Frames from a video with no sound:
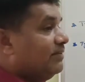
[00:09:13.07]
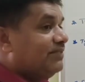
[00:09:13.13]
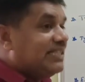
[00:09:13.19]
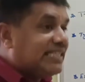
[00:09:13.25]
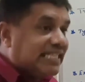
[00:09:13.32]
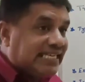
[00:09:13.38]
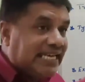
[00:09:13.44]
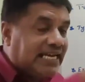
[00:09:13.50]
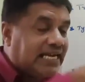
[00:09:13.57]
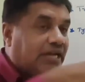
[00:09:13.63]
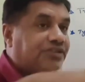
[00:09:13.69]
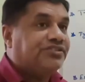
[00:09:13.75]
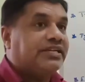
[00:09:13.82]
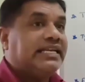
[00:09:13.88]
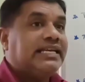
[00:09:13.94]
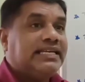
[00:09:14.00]
within a
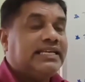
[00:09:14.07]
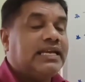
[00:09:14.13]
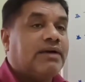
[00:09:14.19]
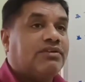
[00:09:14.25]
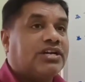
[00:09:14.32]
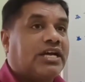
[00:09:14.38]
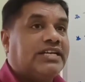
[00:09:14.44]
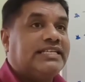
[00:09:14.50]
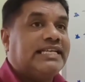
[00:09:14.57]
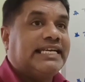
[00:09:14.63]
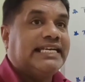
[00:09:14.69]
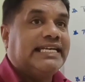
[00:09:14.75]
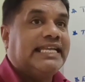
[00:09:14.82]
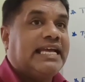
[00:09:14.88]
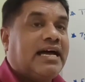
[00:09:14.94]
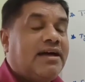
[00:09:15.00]
country, in our country,
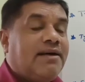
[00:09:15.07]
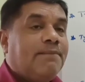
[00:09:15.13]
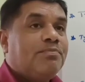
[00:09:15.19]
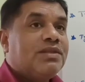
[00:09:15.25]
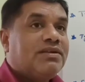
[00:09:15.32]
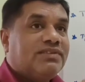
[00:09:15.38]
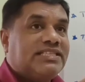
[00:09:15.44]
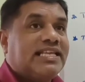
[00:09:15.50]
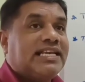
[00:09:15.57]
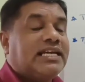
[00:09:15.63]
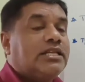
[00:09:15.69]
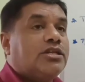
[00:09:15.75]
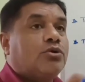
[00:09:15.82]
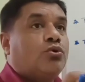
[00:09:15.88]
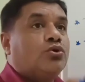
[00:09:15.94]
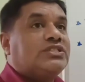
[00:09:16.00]
India, within
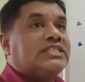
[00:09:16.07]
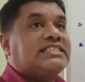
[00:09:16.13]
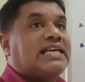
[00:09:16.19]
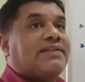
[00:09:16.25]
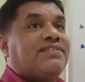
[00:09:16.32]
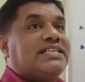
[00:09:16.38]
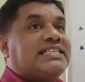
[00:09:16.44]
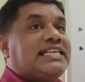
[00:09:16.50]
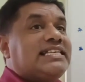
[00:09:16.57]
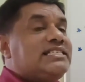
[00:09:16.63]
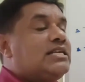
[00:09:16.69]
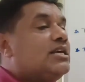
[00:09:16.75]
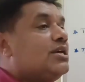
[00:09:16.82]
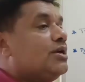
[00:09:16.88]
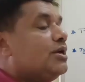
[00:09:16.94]
the goods and services